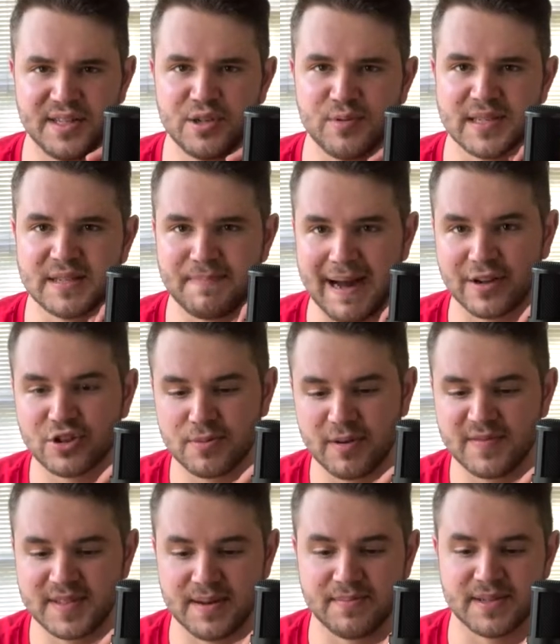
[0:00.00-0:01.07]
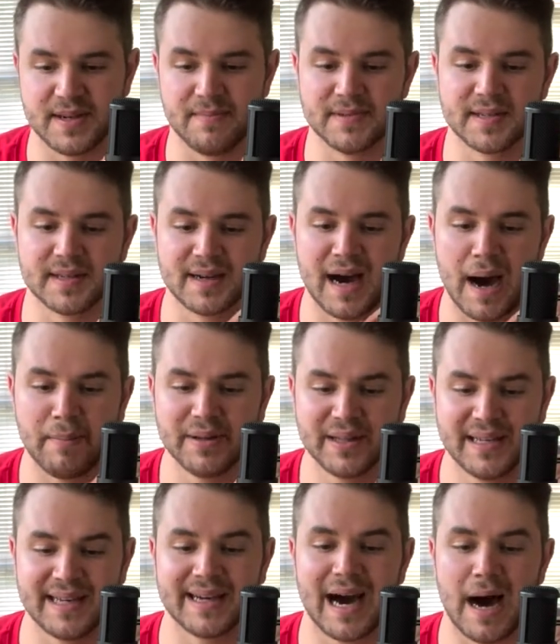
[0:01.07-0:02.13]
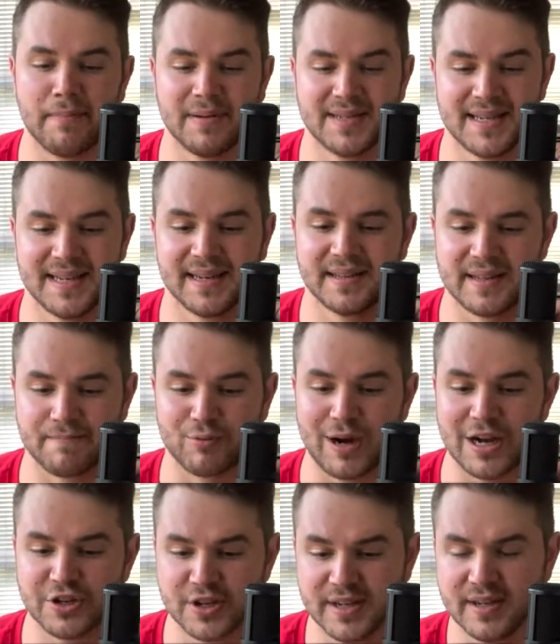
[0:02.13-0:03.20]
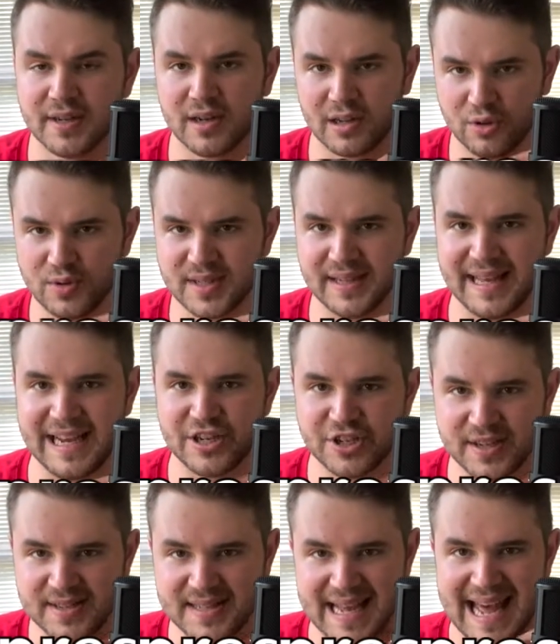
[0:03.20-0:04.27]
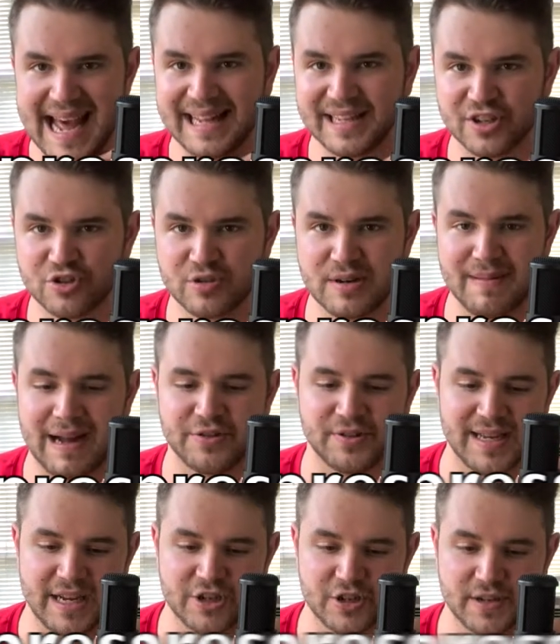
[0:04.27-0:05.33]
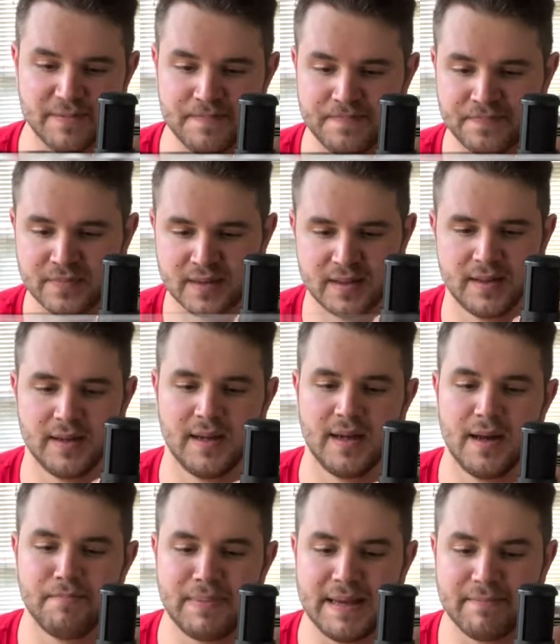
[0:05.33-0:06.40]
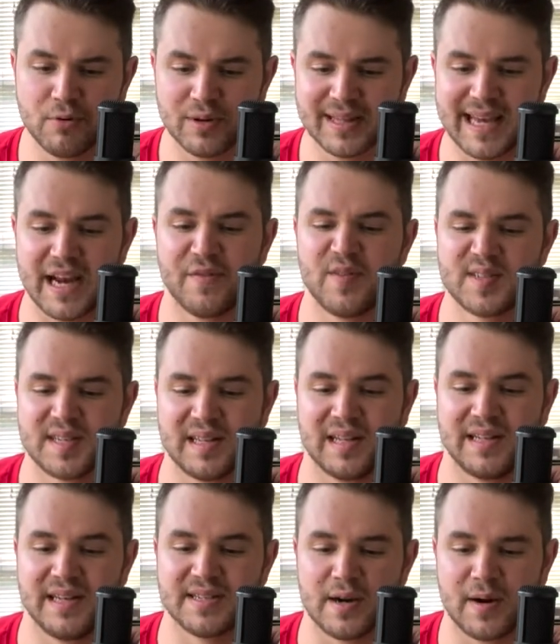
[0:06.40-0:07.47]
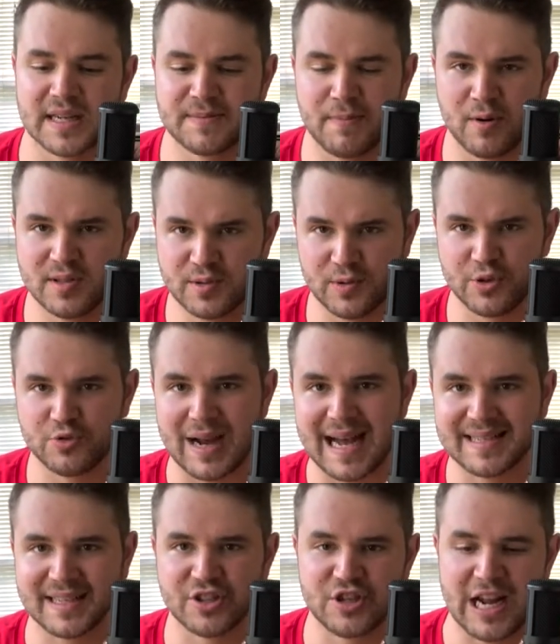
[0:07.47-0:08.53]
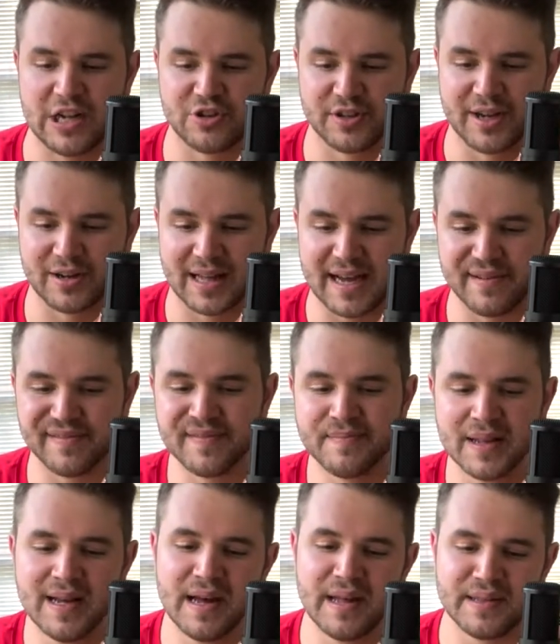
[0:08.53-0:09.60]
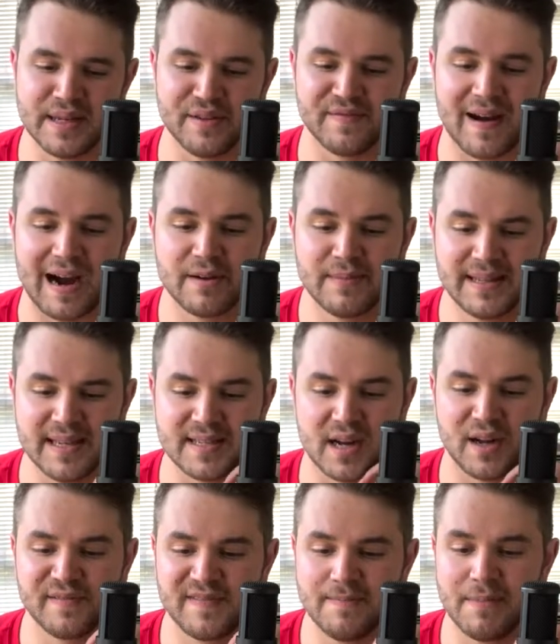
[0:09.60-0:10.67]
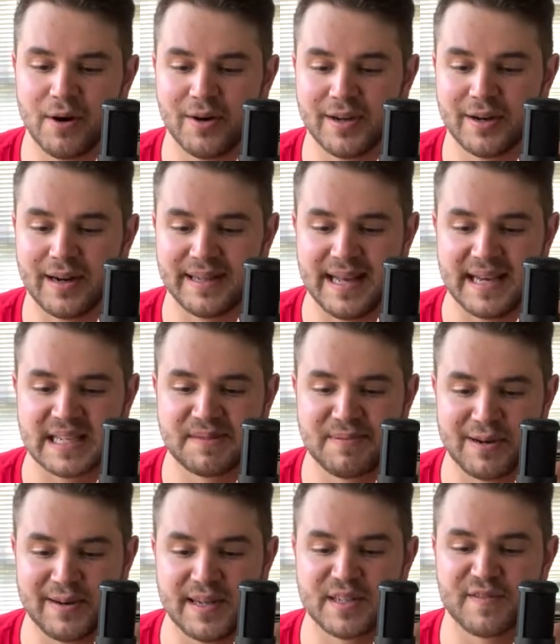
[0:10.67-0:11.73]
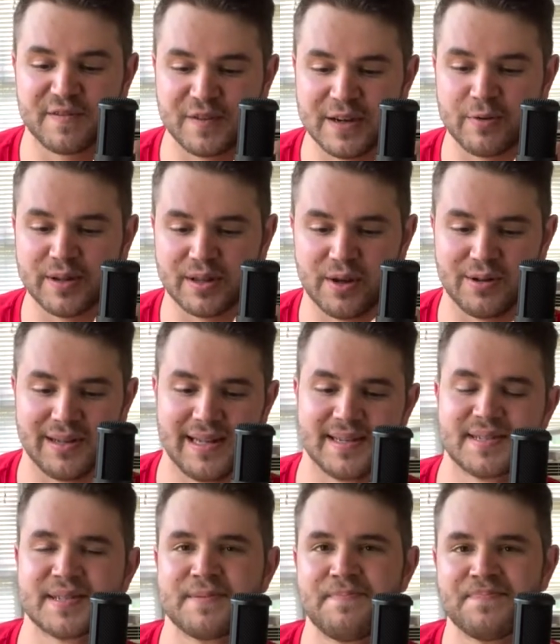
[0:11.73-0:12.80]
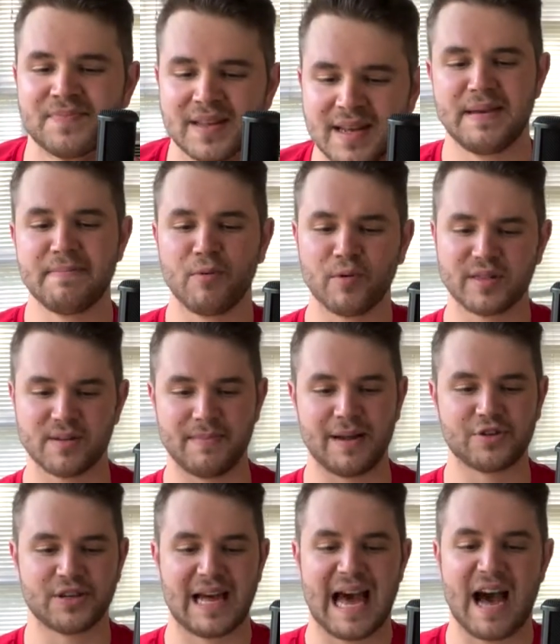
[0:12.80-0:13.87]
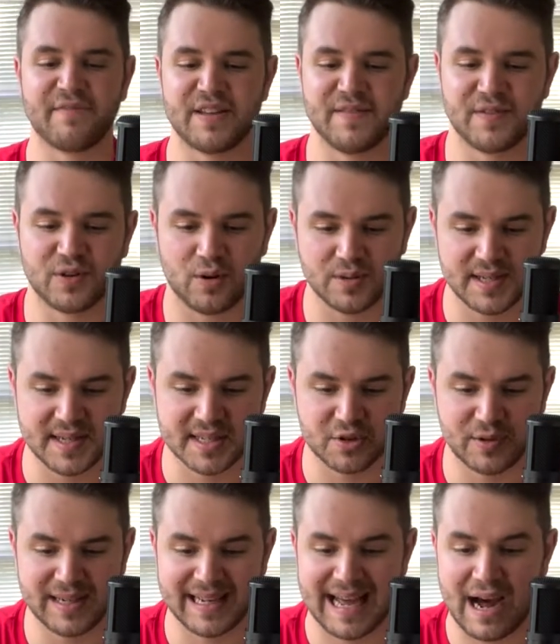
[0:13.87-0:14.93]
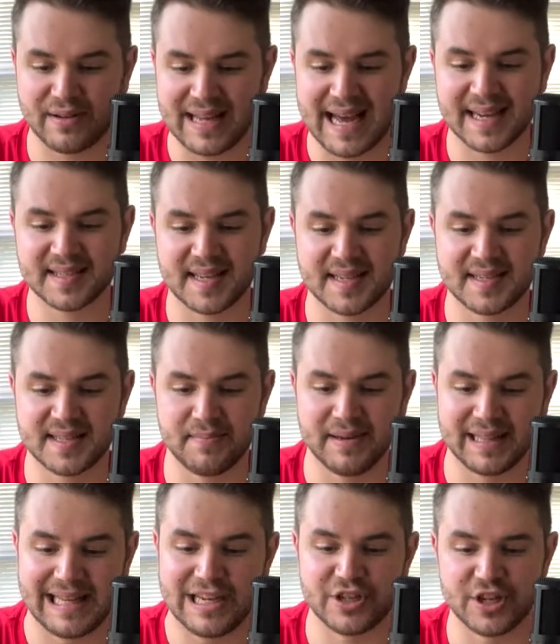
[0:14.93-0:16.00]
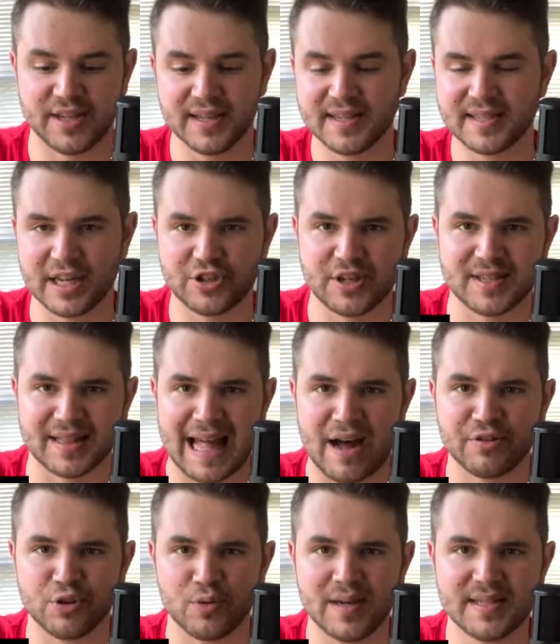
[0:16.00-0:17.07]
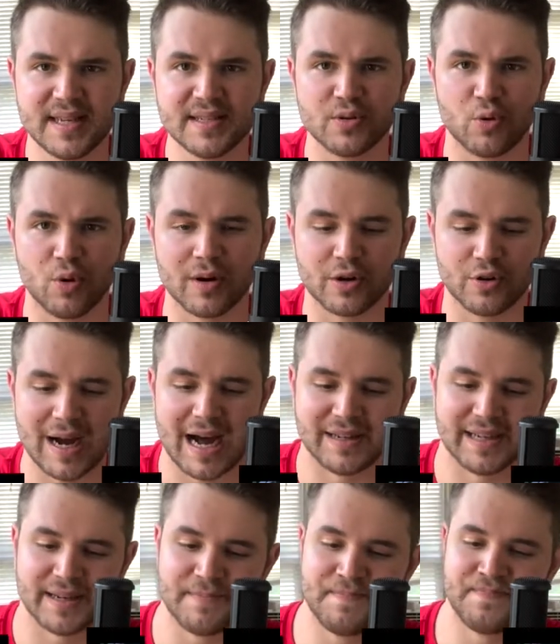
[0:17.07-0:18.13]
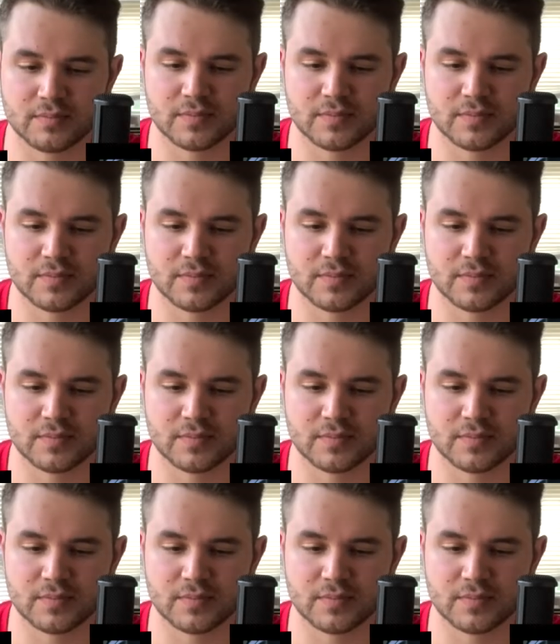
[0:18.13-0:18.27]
into a spectrum of symptoms, commonly encompassing depression, hallucinations, and extreme agitation. People in care facilities are exposed to a drastic change in their life. The environment is unfamiliar and they experience frequent loneliness. People with dementia have difficulty screening out excess stimulation, such as loud noises or crowding.